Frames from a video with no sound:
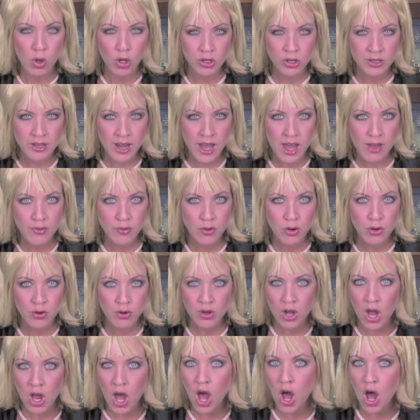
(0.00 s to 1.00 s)
We'll
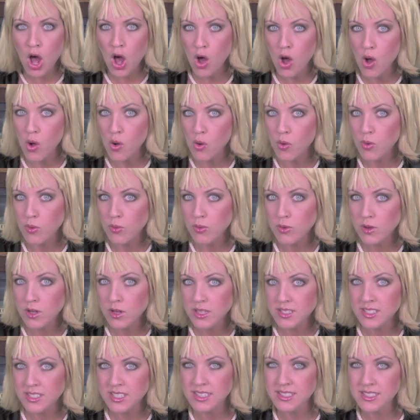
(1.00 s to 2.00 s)
never know,
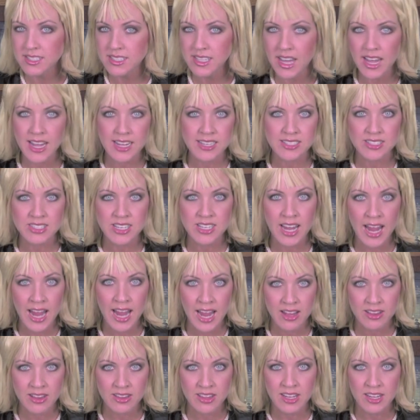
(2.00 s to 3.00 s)
since Casey
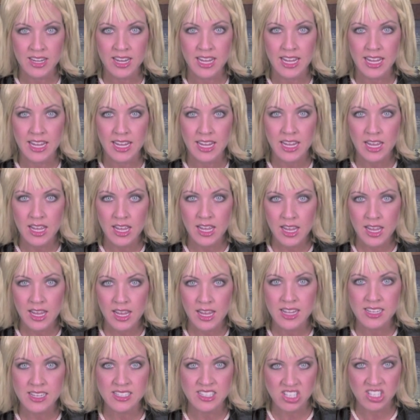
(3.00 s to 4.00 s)
Anthony
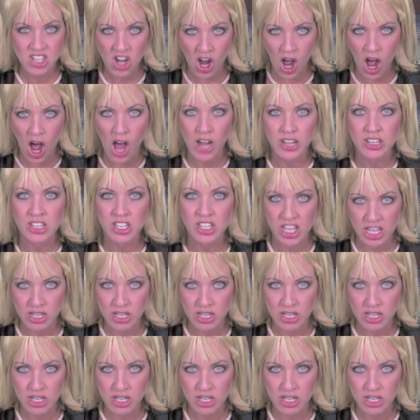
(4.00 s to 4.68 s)
is not